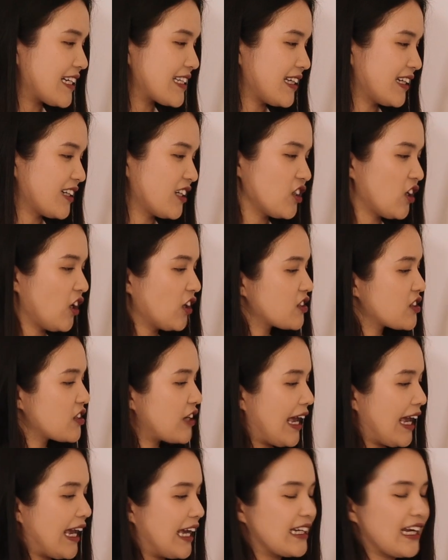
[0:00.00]
decided not
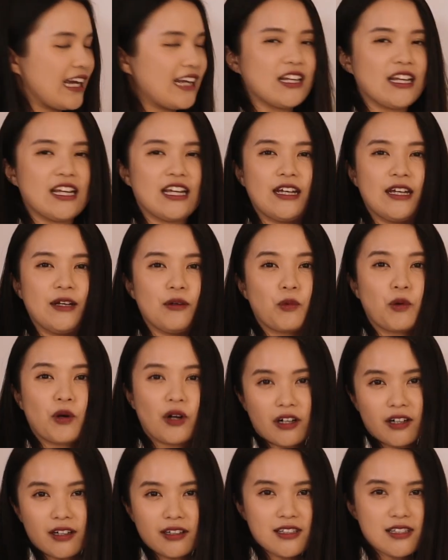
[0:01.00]
to add any
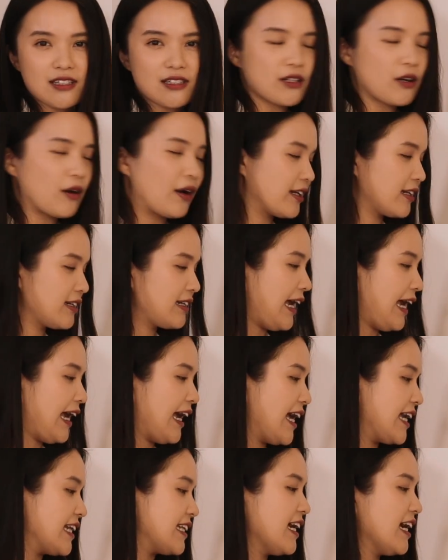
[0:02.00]
words so I didn't
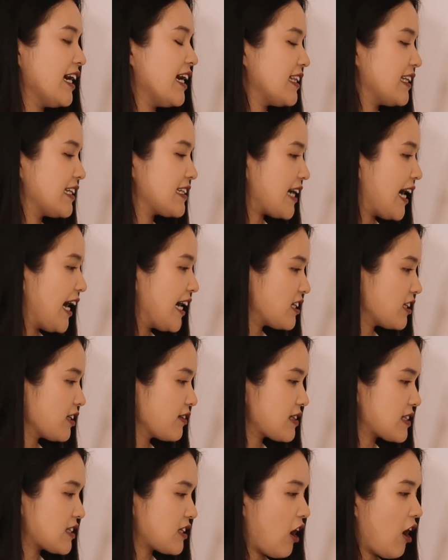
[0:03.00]
add the title of
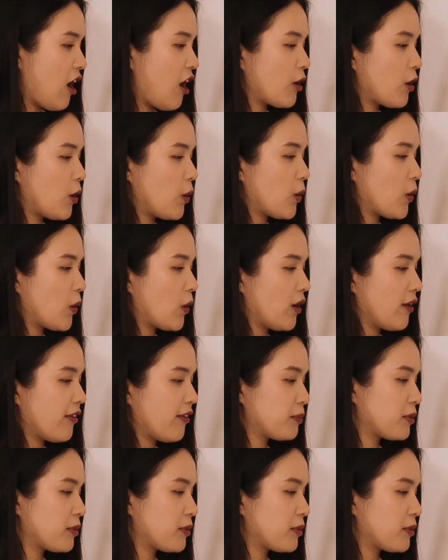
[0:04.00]
the song or the